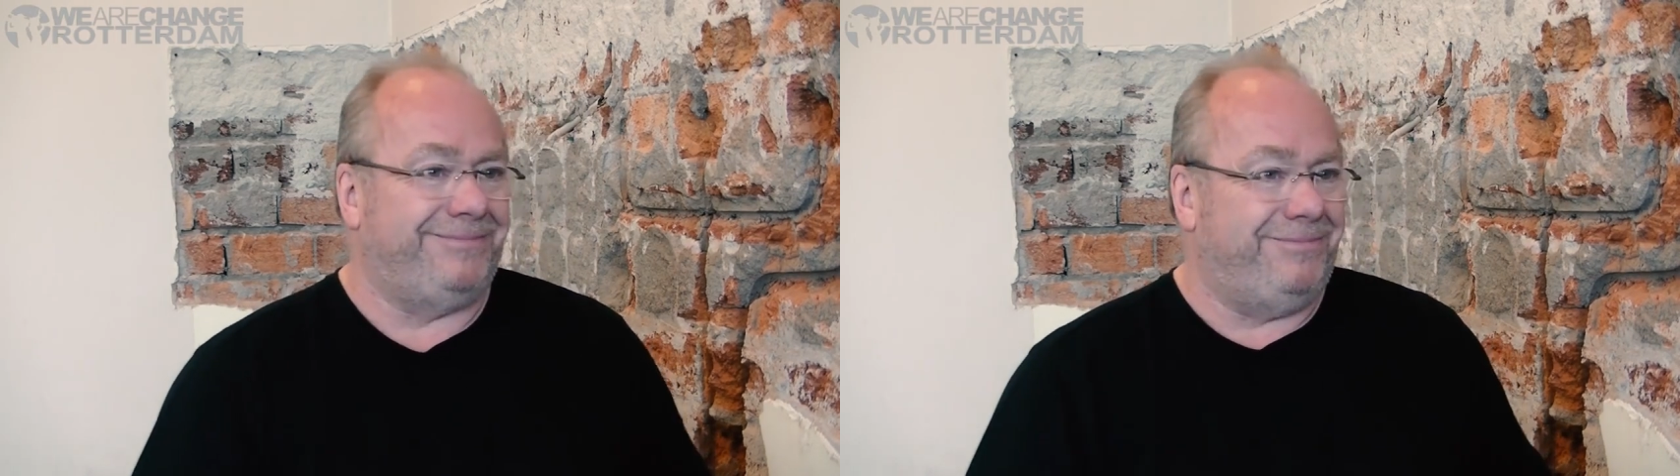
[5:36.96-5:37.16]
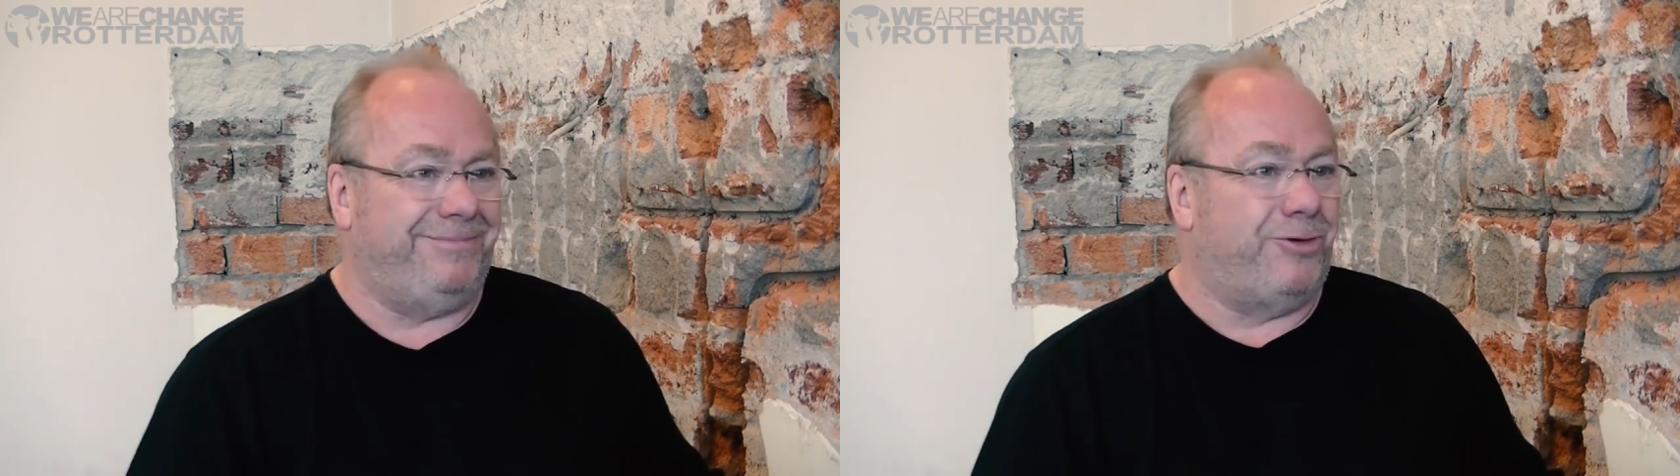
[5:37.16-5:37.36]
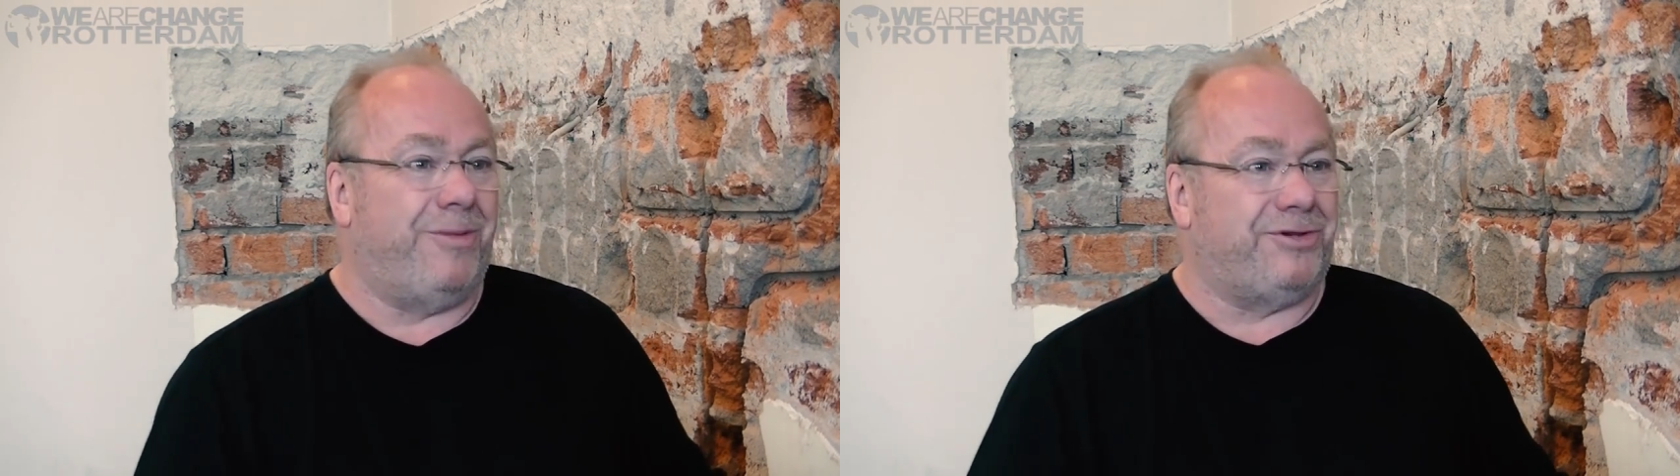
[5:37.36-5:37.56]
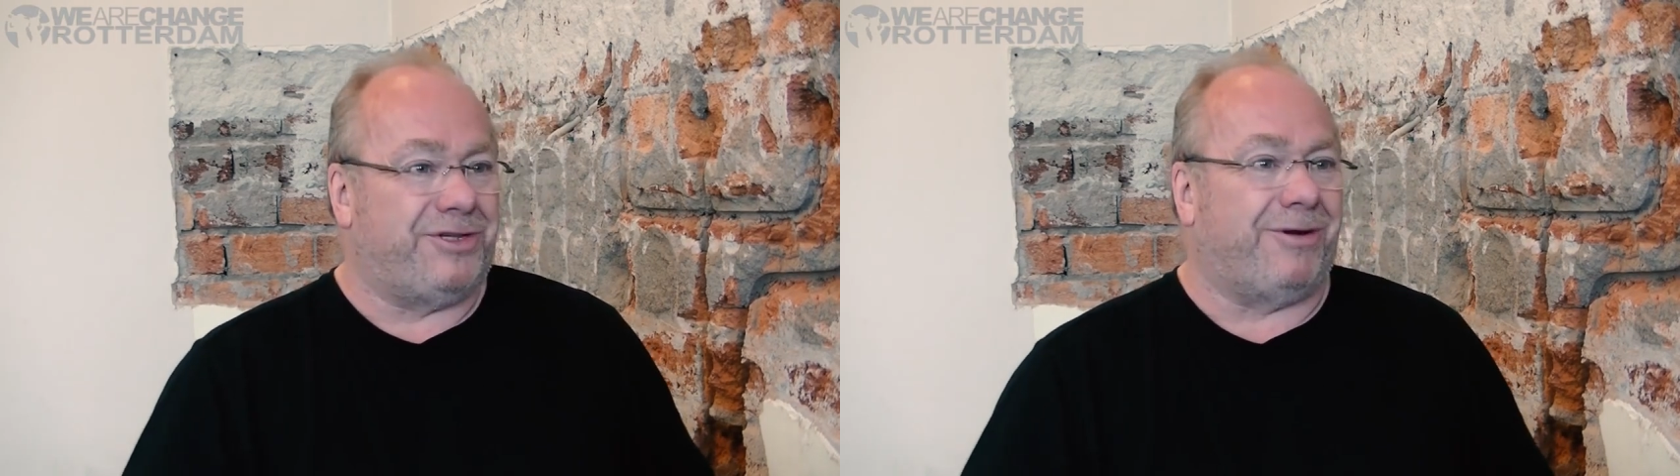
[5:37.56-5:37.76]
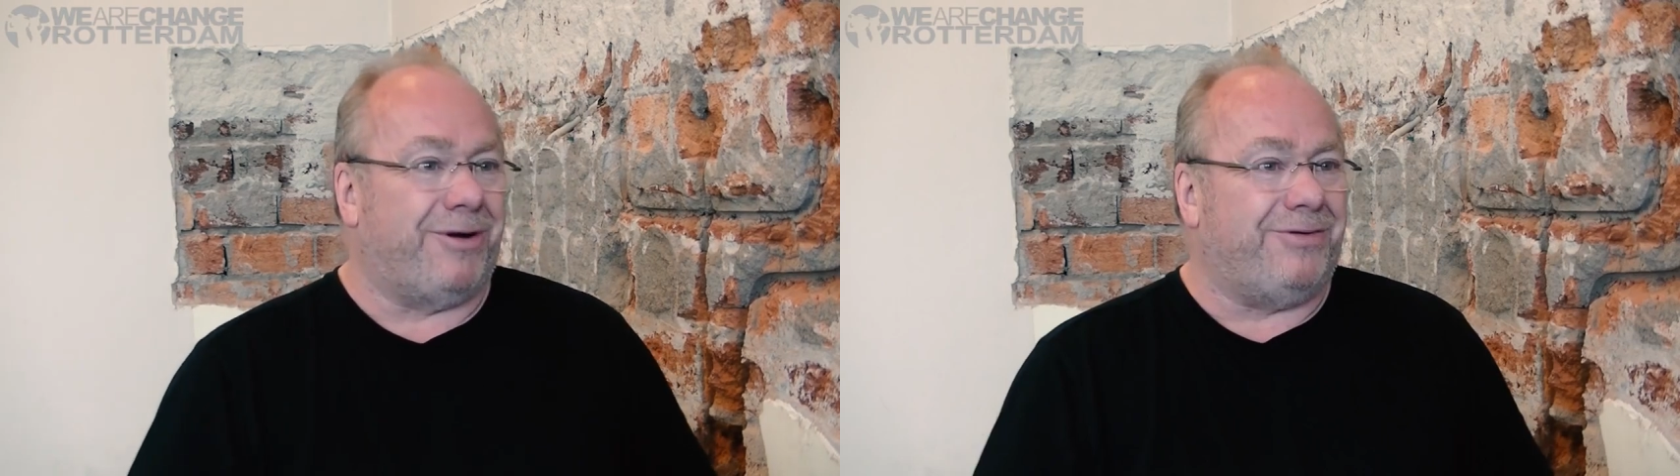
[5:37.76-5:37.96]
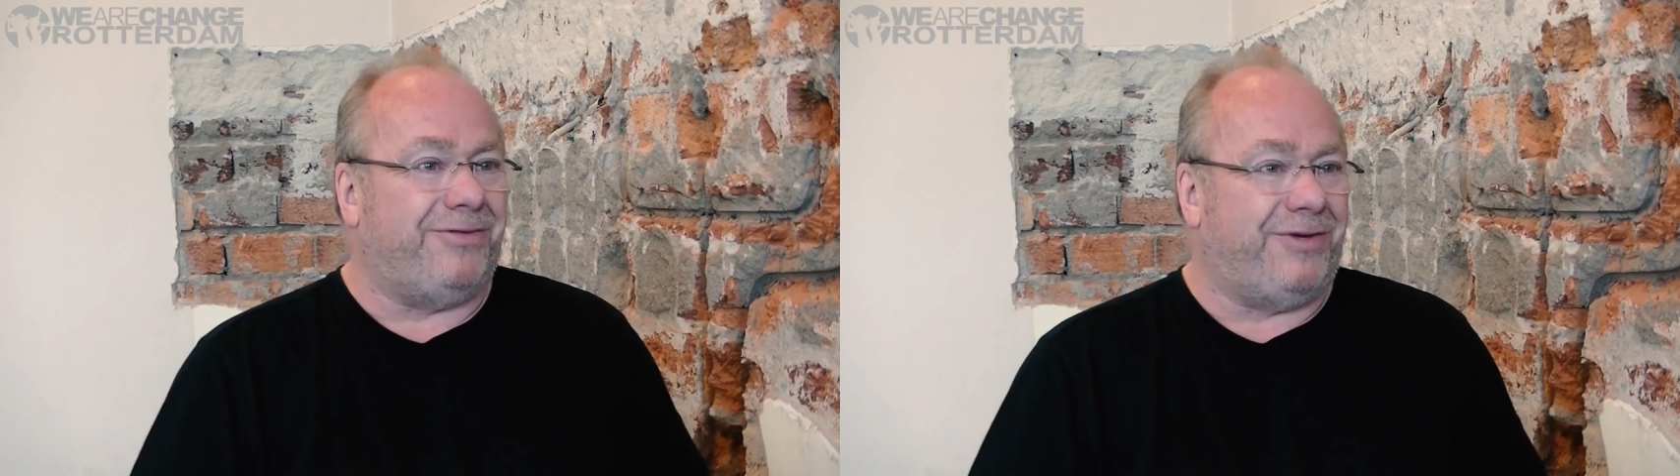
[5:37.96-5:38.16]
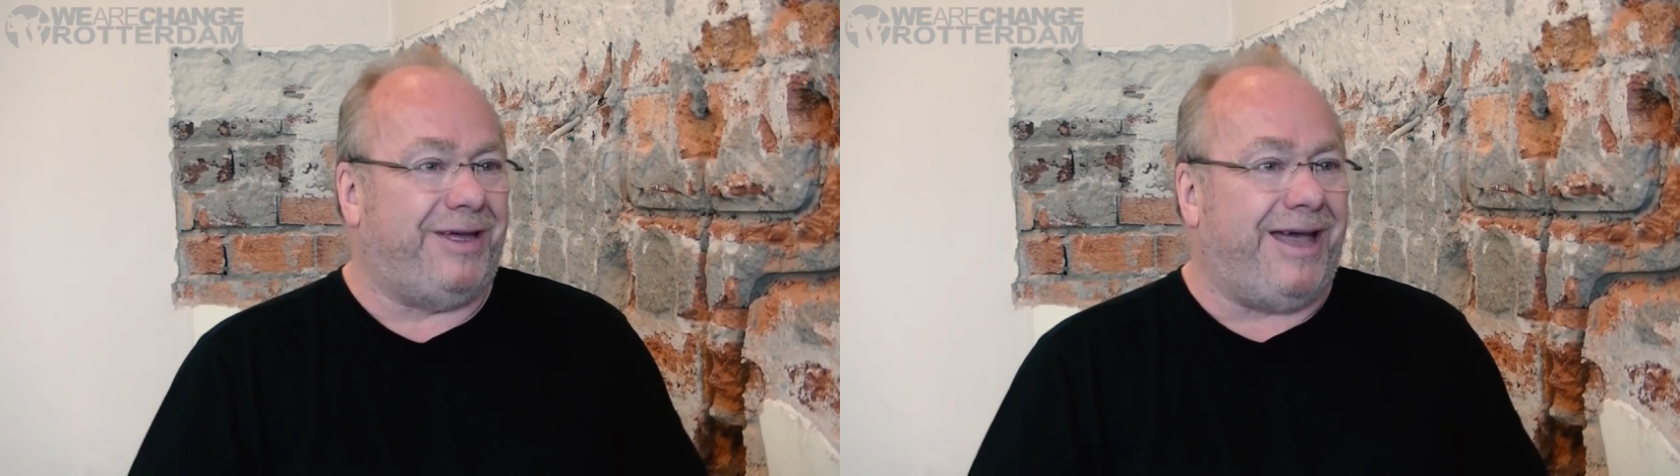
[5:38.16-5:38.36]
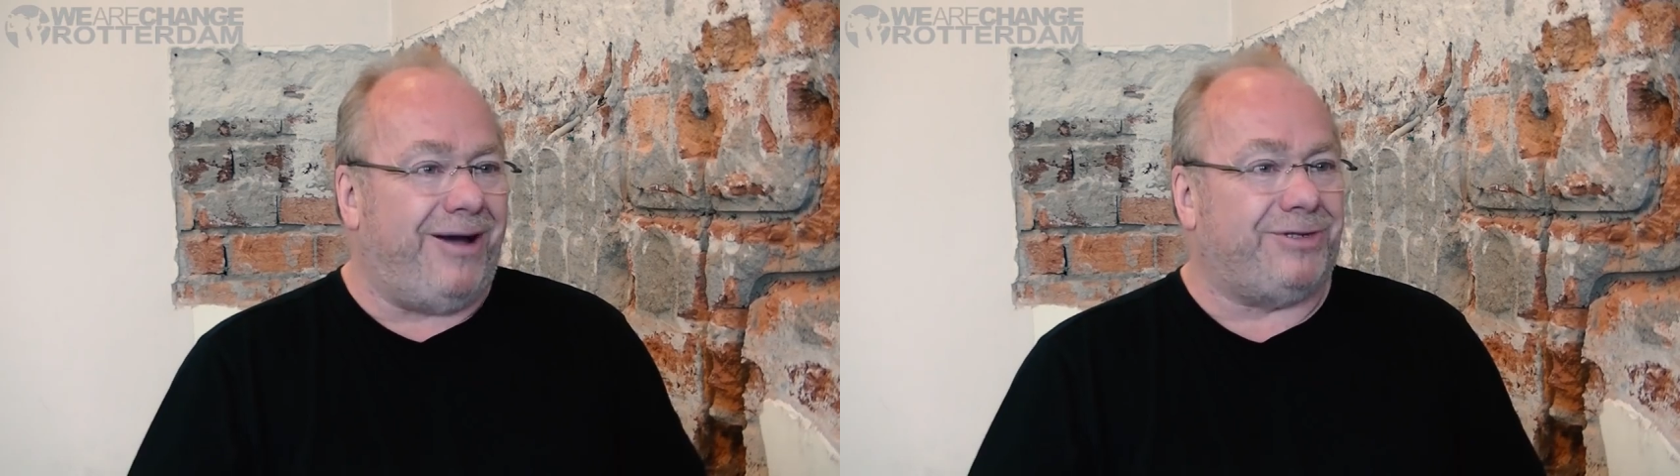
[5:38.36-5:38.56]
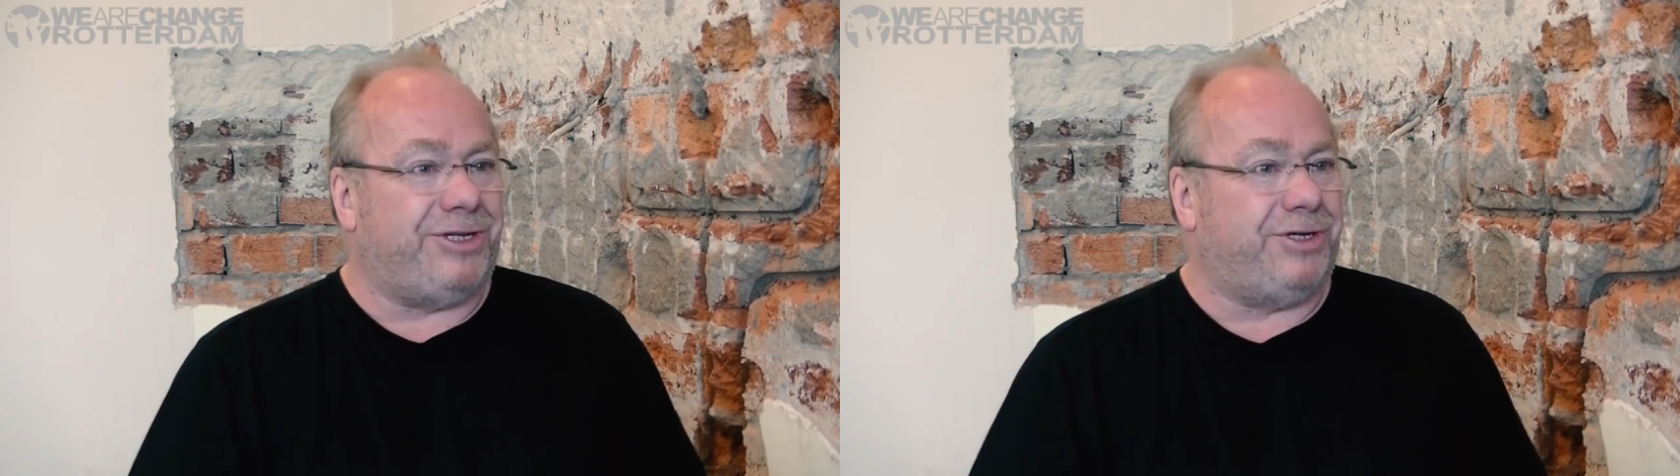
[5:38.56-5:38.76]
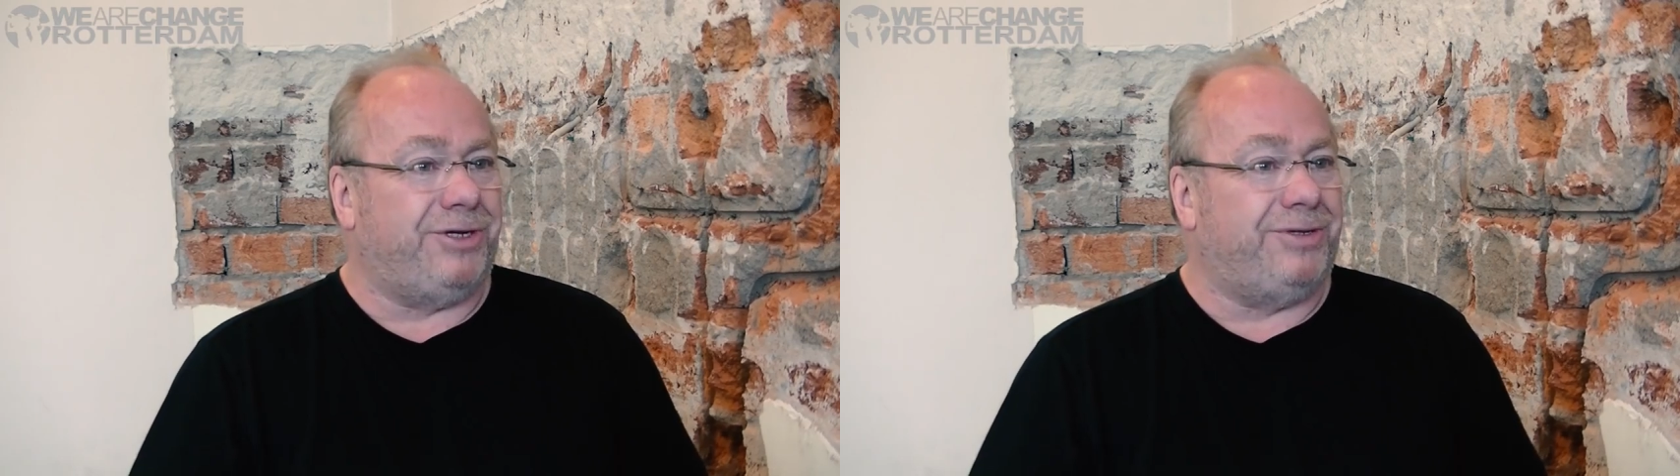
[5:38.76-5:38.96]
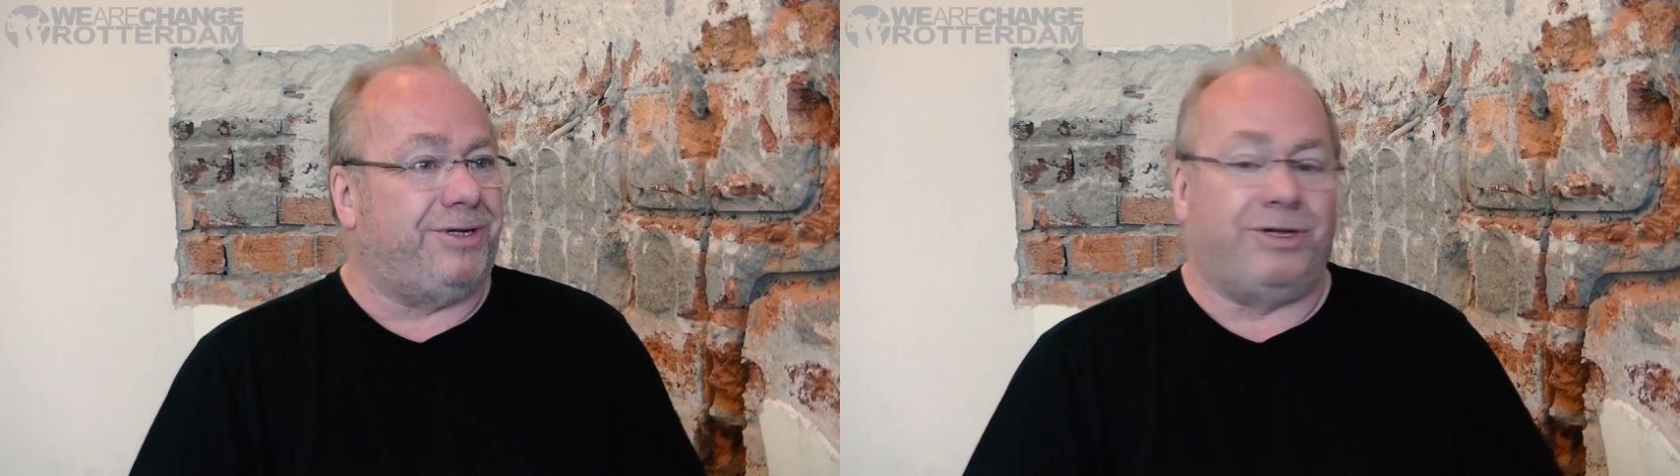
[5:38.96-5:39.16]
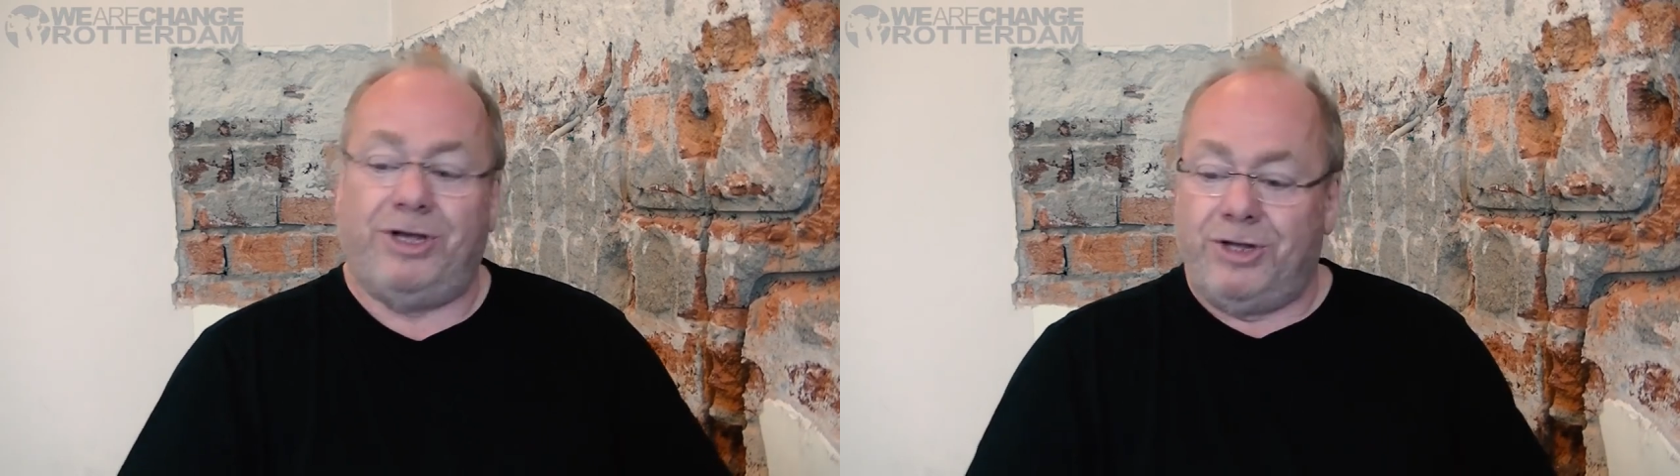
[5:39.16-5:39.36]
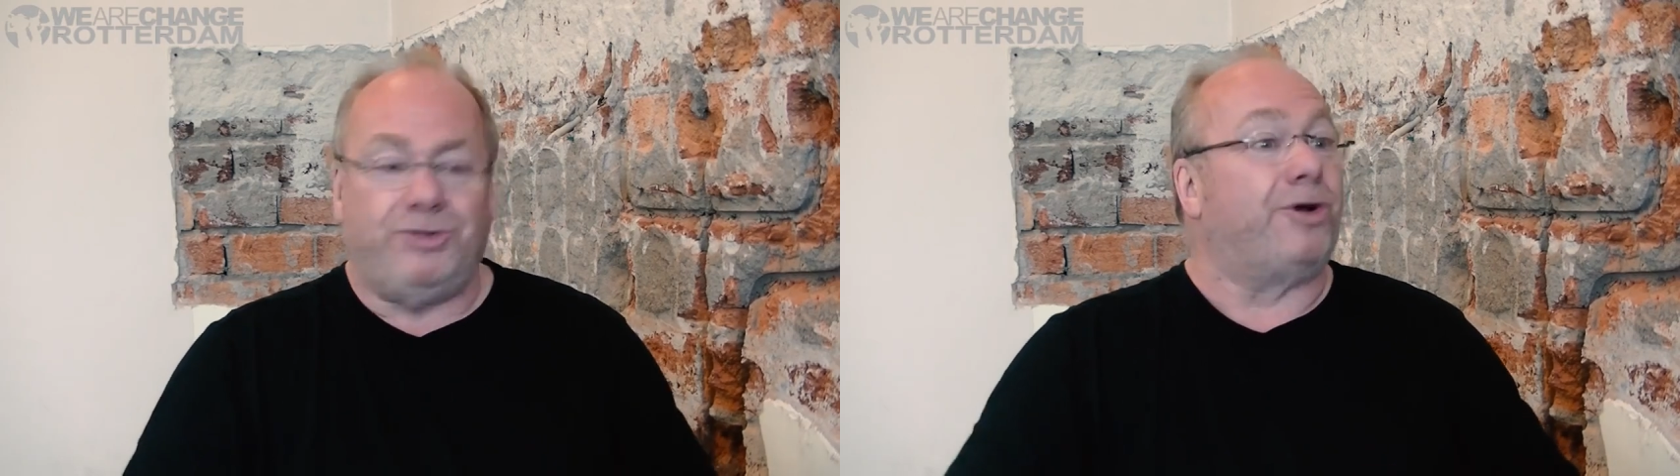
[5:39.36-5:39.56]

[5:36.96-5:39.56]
mm-hmm. almost zero feet altitude, and mm-hmm.